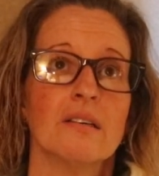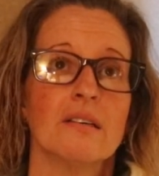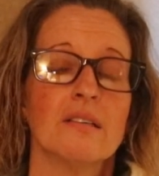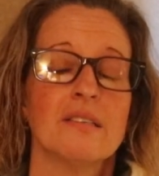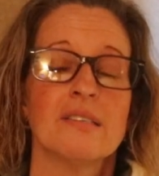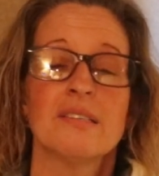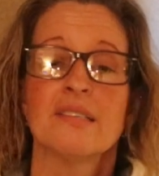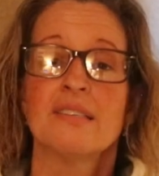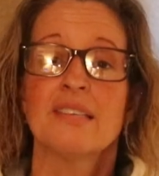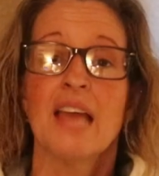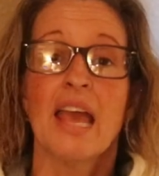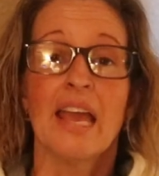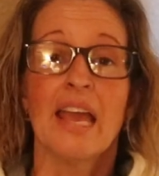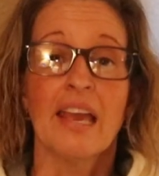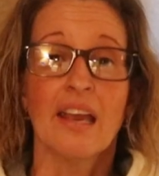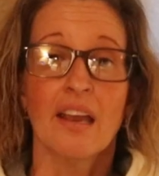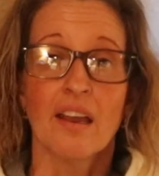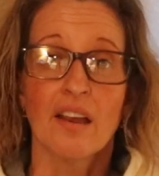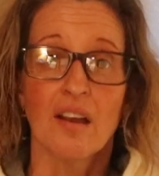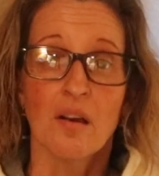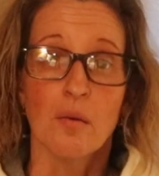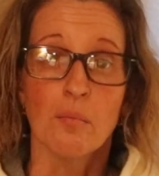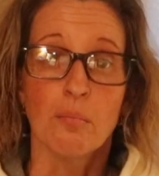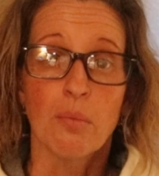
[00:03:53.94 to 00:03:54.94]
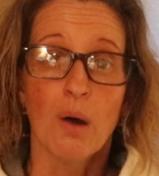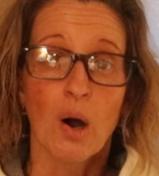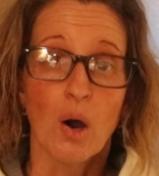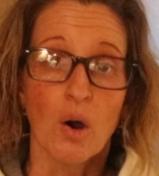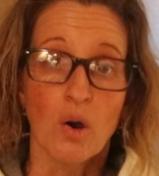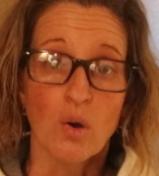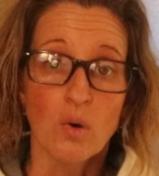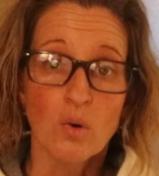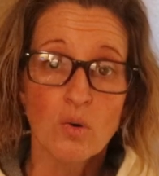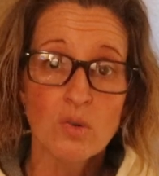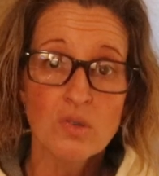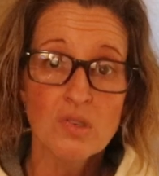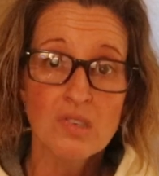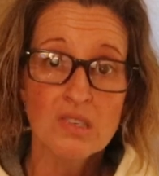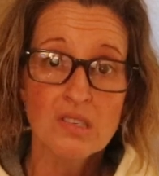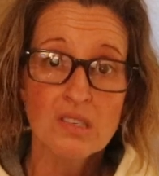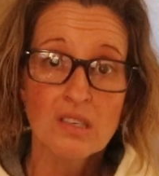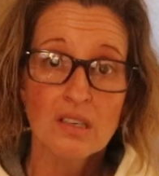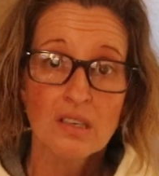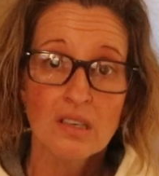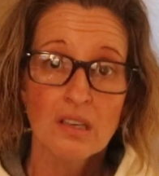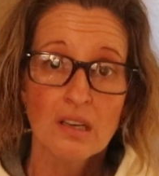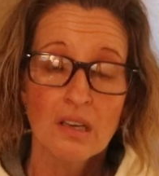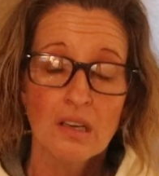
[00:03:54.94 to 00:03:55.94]
staying
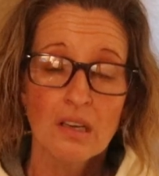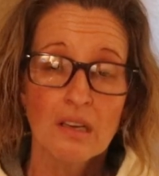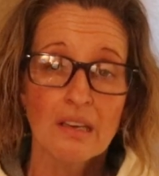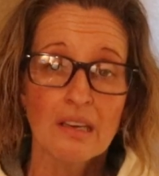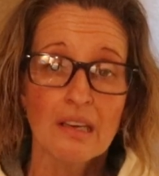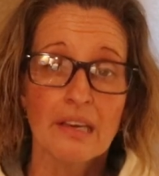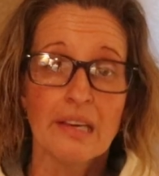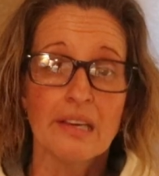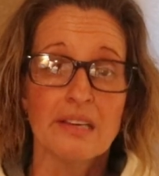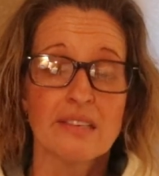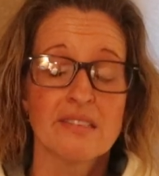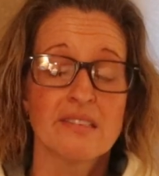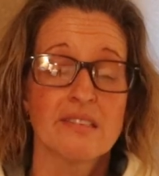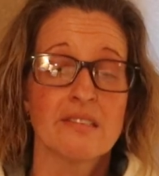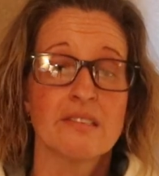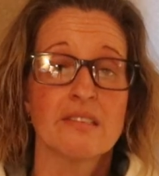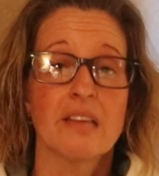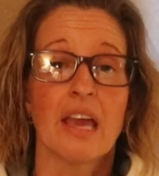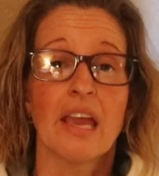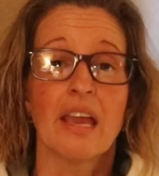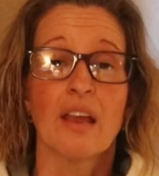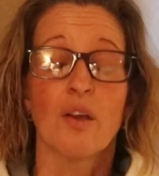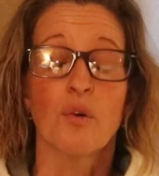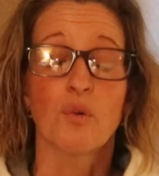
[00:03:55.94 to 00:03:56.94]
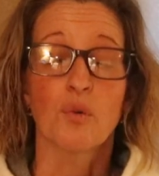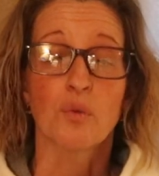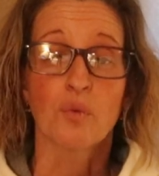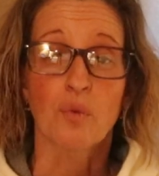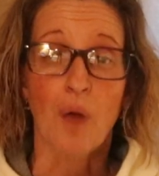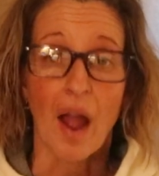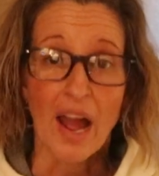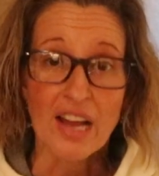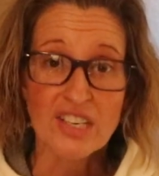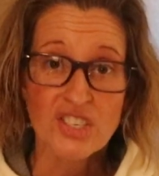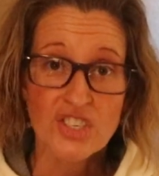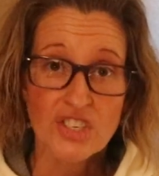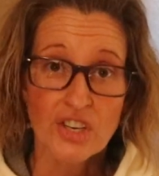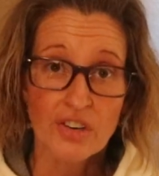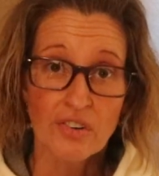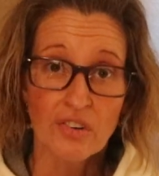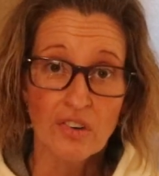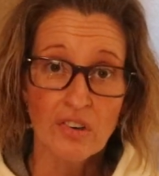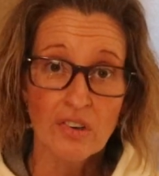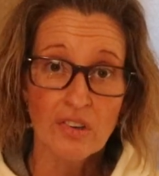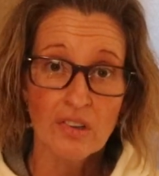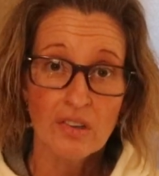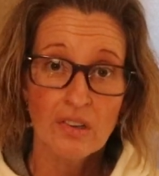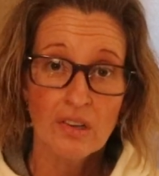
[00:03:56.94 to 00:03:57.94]
composed, he is staying
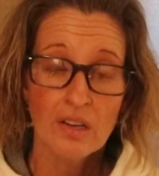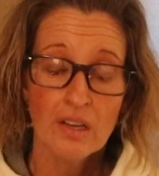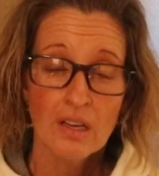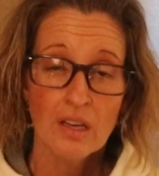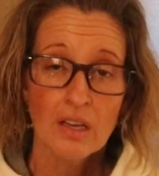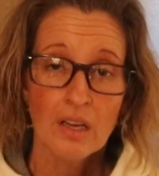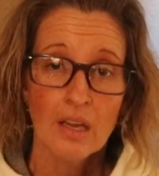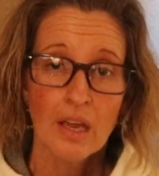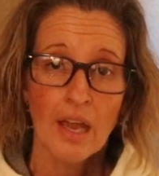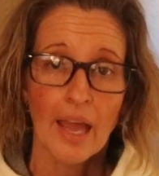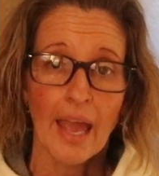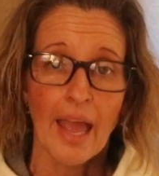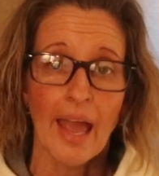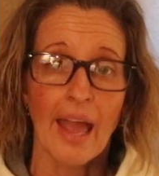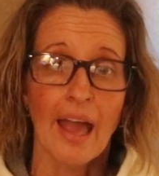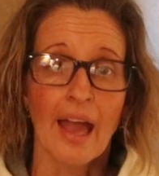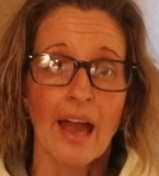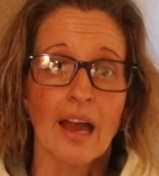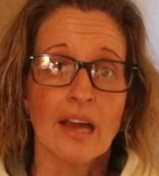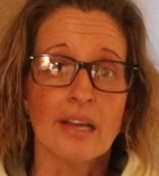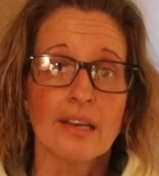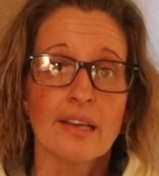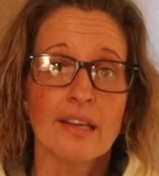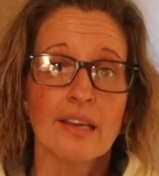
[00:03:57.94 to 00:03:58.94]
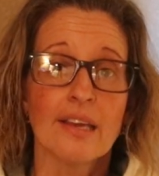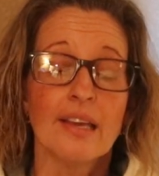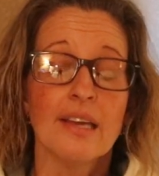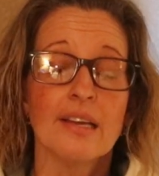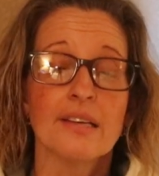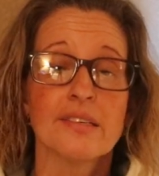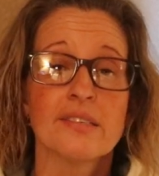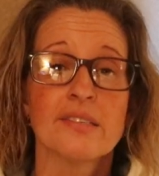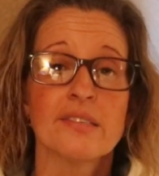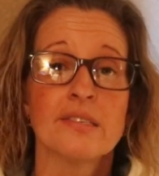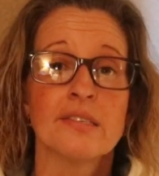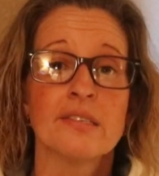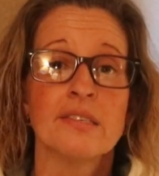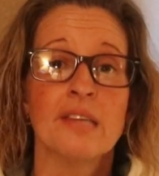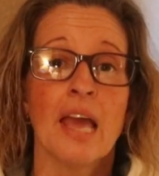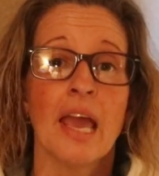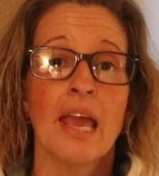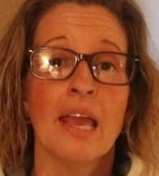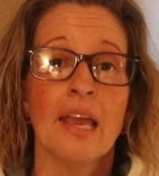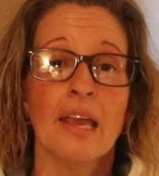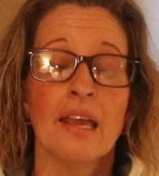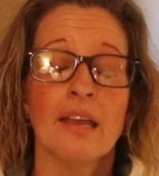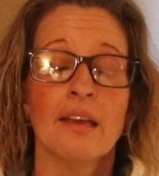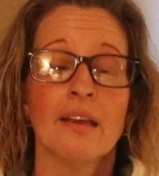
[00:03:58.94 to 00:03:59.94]
rational, and he is
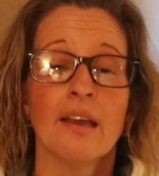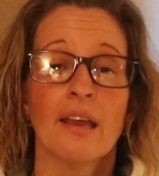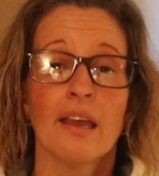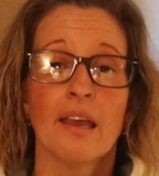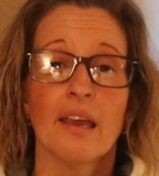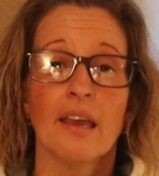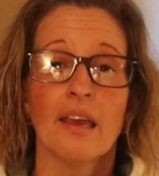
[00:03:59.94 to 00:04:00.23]
staying